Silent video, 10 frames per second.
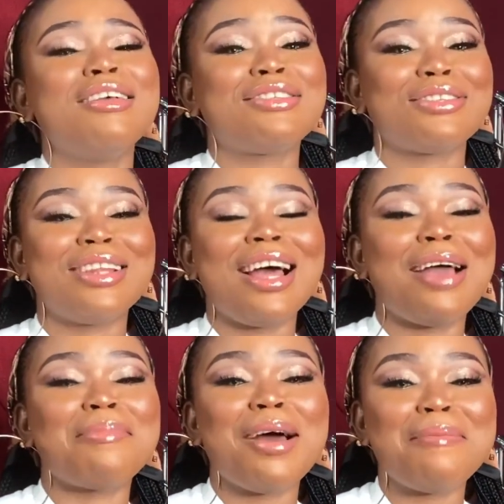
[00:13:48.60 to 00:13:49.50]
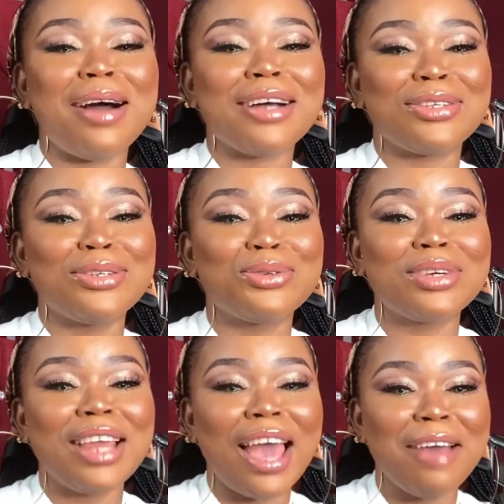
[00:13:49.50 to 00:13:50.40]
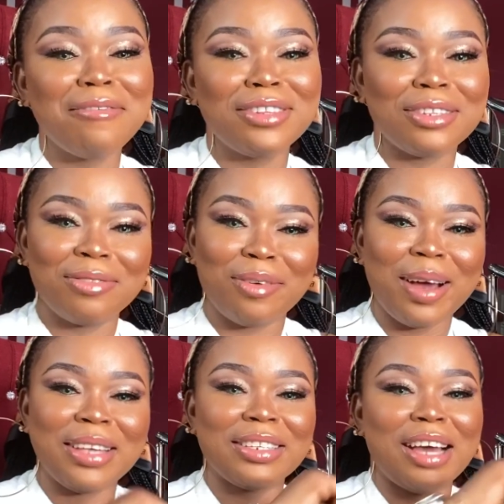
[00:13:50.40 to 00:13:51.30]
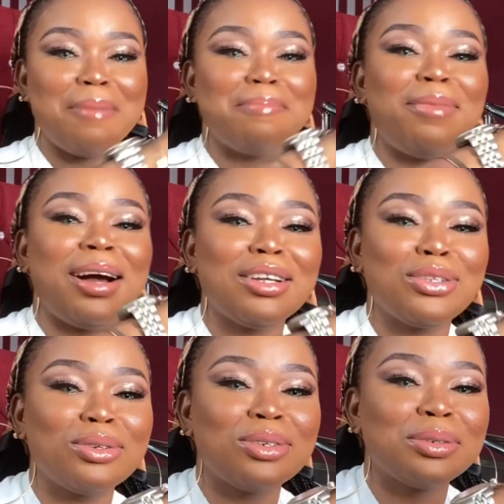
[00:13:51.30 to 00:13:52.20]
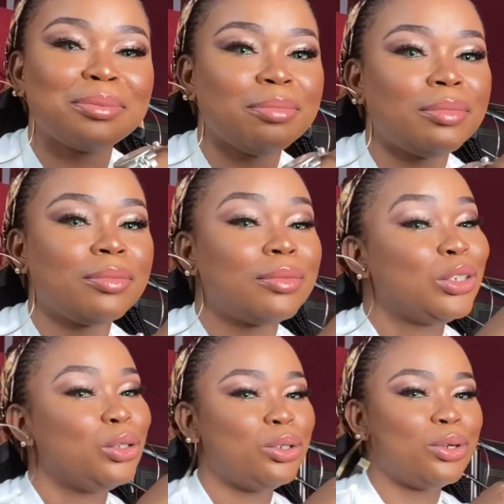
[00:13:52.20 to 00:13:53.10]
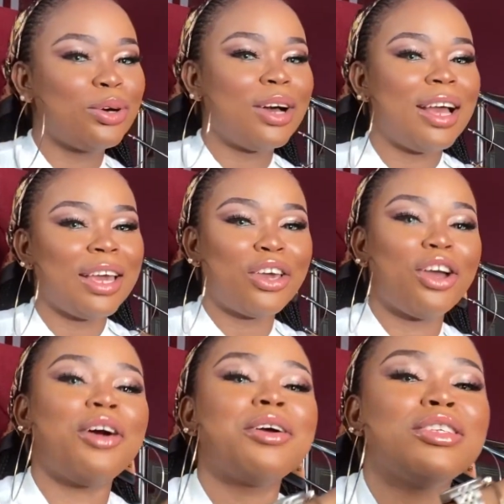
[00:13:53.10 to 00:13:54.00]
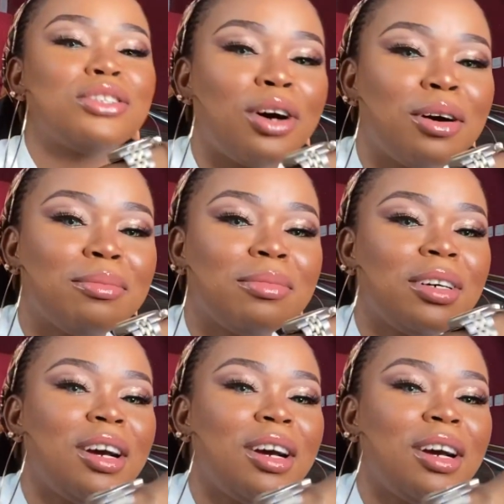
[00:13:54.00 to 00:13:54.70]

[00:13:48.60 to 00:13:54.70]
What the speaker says: So now I'm not back to doing everything for myself. I'm back to, you know, incurring some